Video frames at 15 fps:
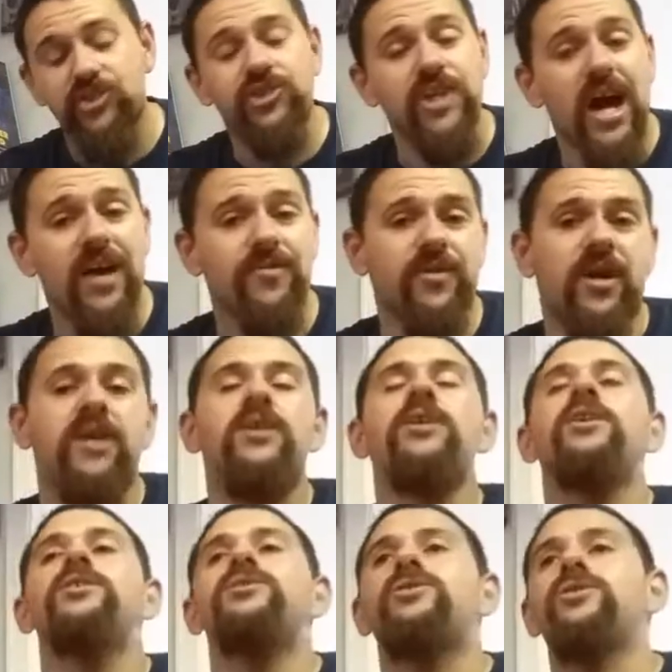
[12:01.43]
genre
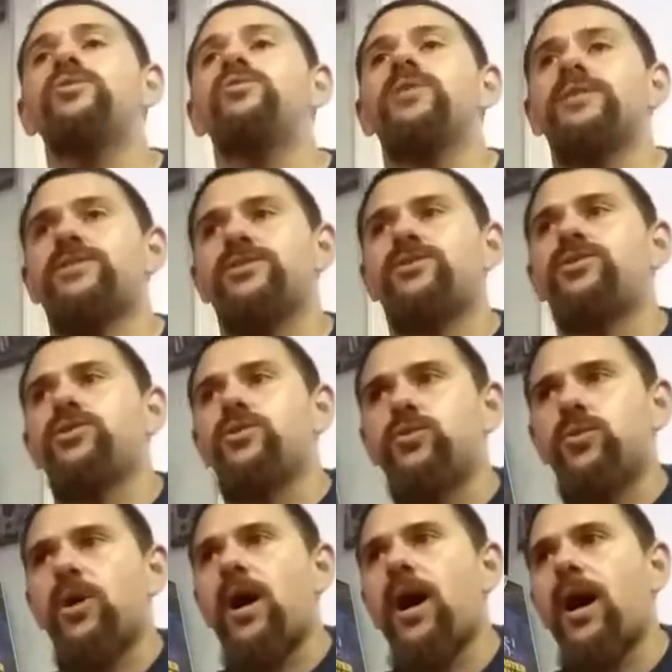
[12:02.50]
do you listen
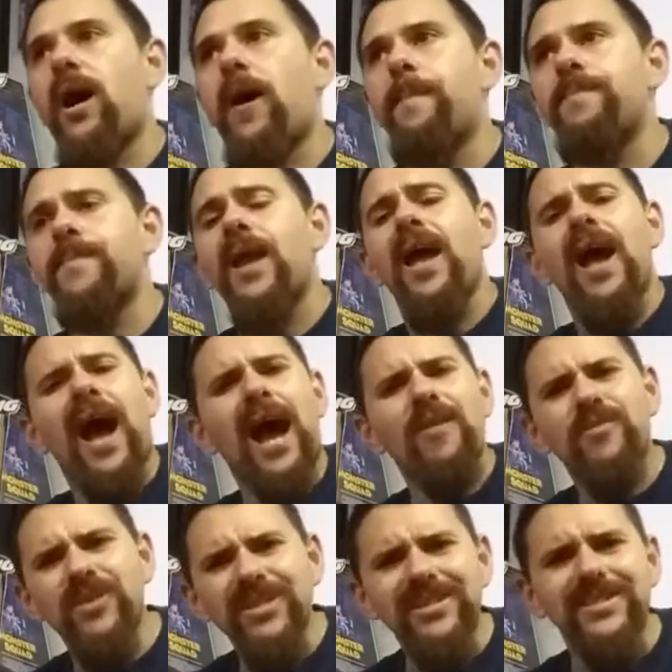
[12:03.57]
to? I
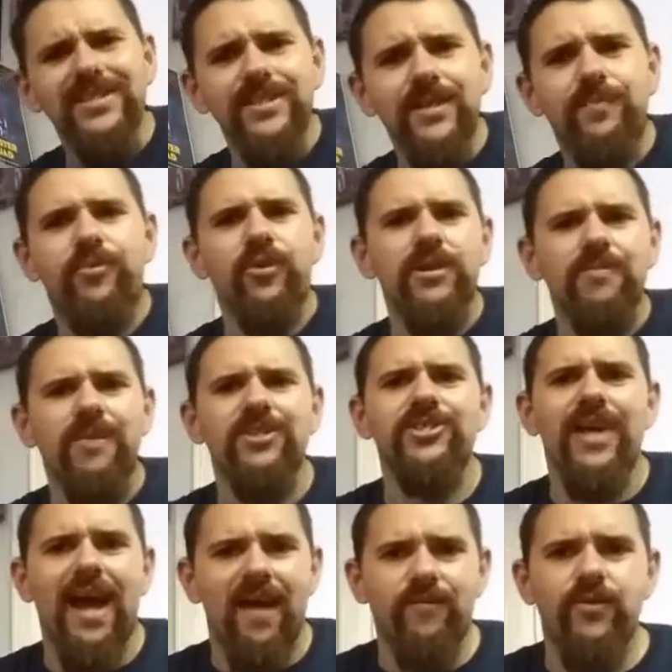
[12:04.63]
really listen to pretty
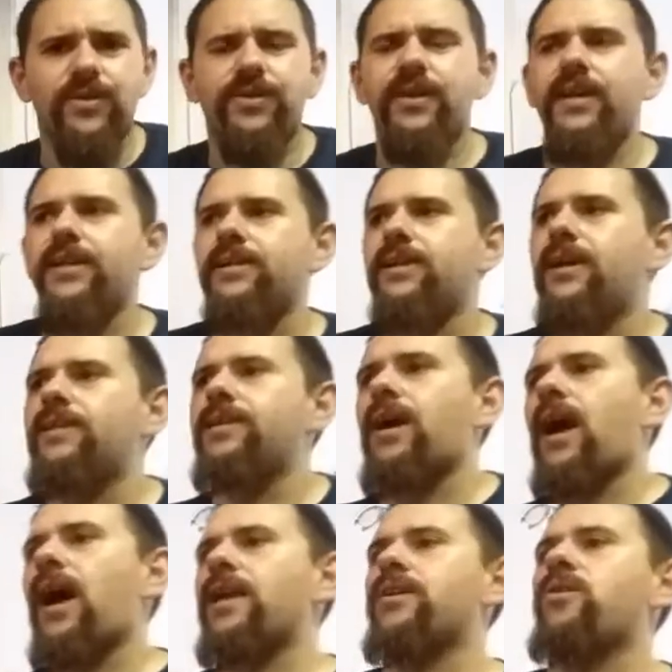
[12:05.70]
much everything.
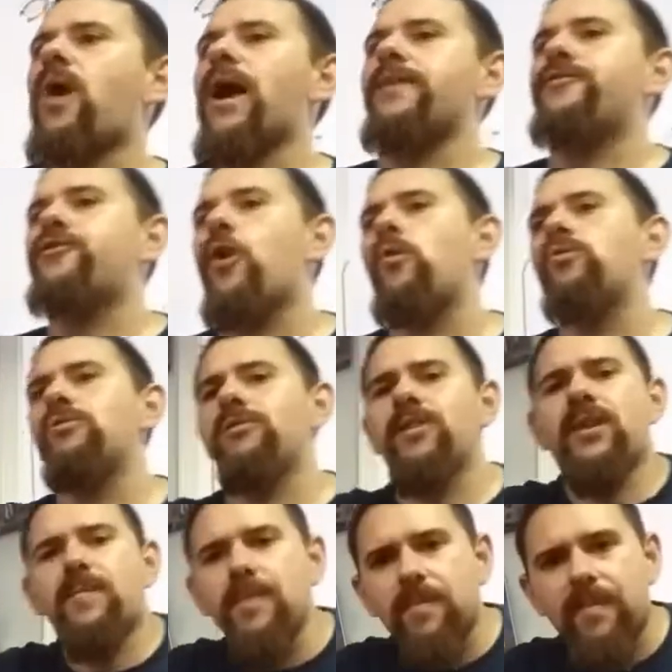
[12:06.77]
I don't
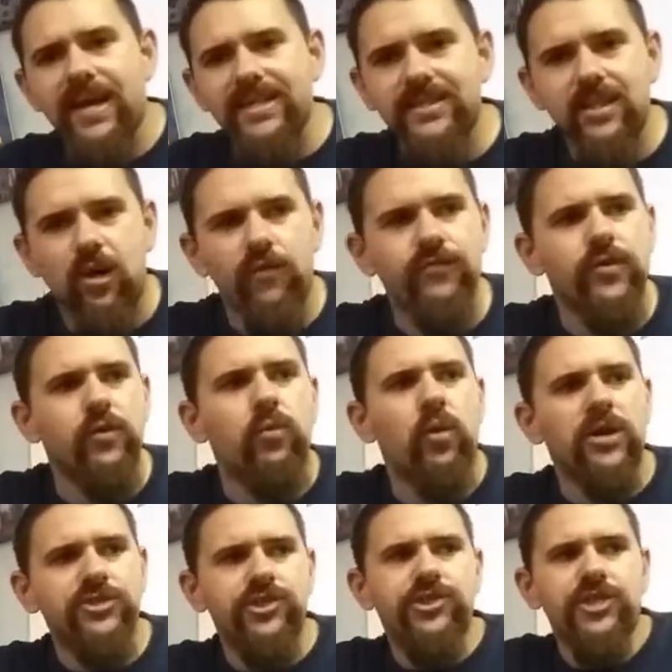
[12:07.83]
limit myself to
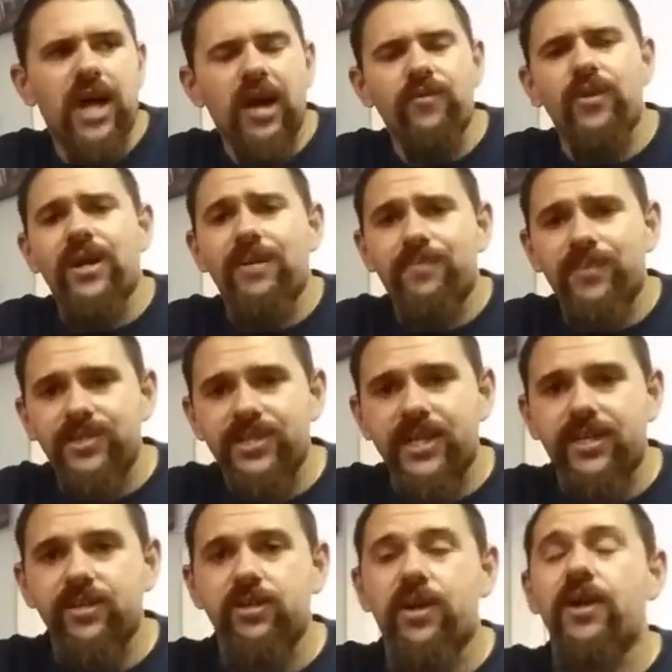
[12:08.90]
one genre in
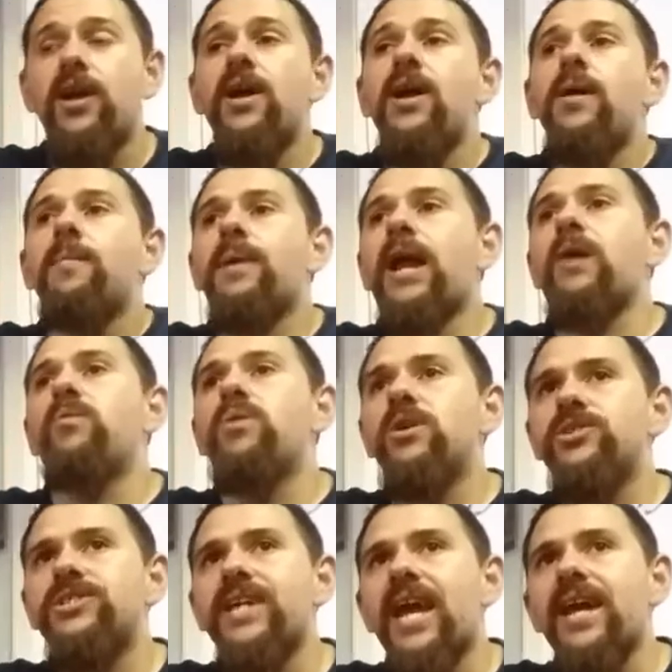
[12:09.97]
particular, but I
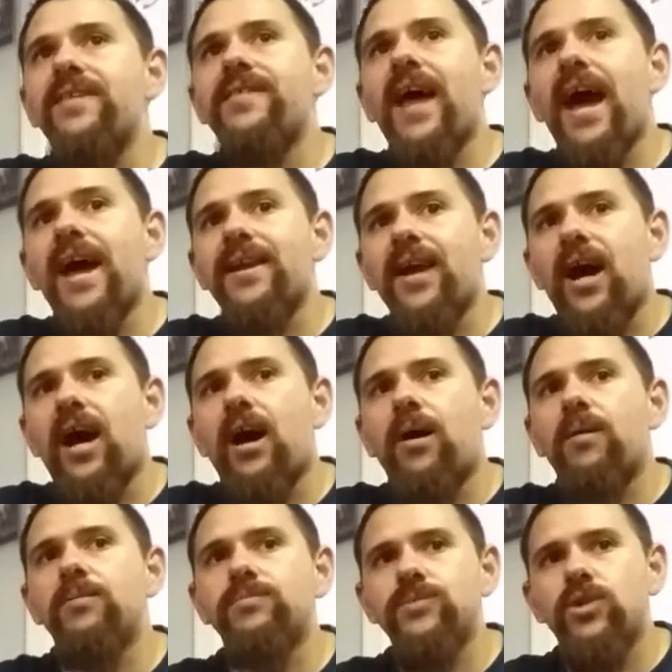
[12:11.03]
will say that,
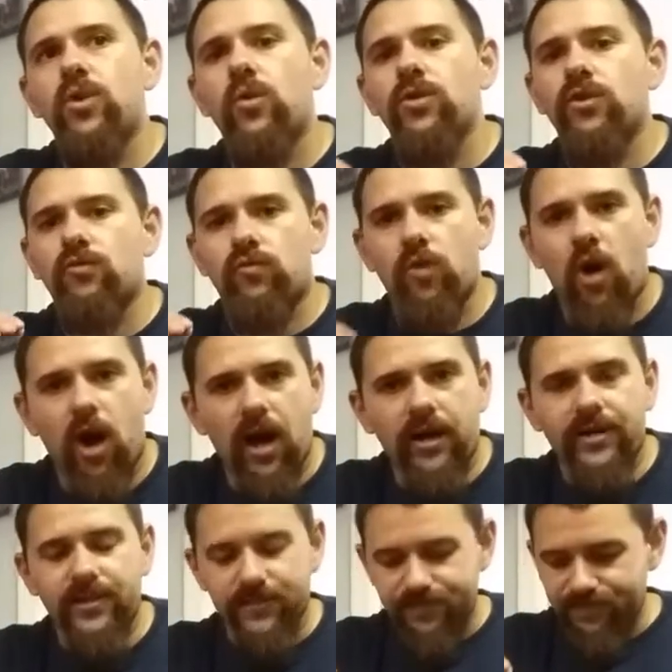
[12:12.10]
the
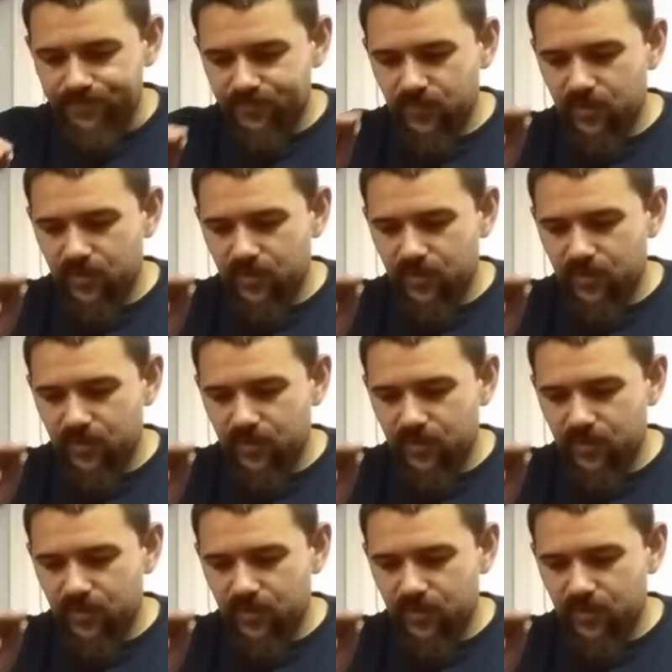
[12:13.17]
rock